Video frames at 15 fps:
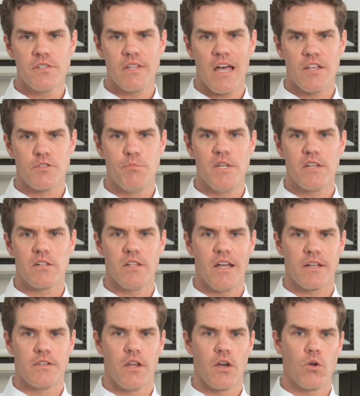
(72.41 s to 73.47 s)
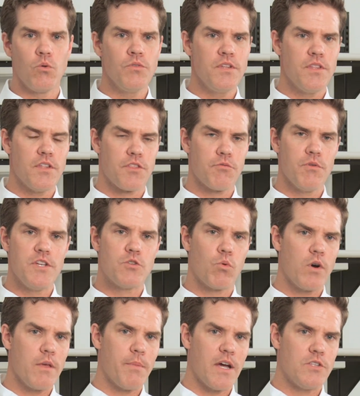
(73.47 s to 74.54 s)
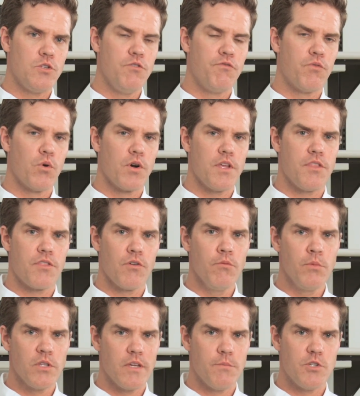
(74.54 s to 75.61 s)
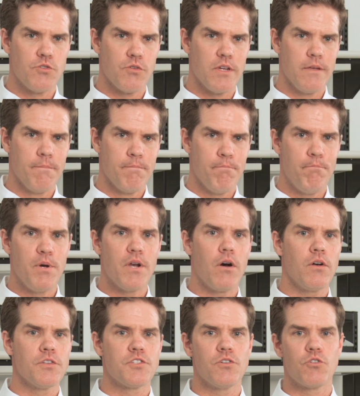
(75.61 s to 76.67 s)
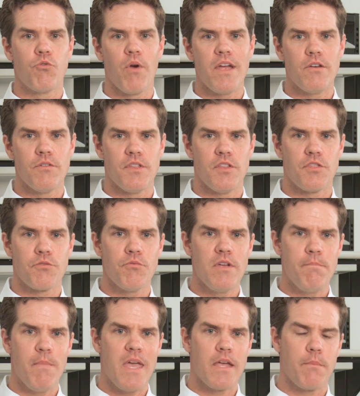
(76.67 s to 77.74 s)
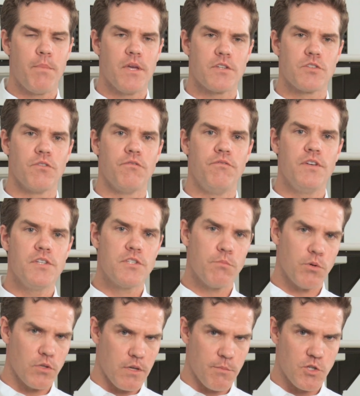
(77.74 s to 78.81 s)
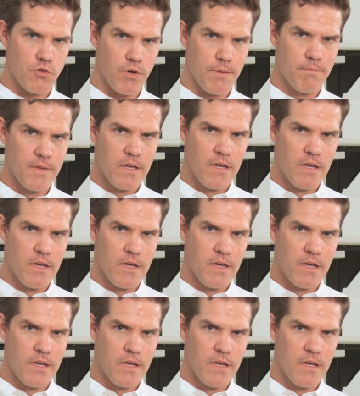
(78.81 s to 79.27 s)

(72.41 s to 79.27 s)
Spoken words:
allows me to collect not only the 320 by 240 thermal imagery, but also greater than 3 megapixel visible imagery.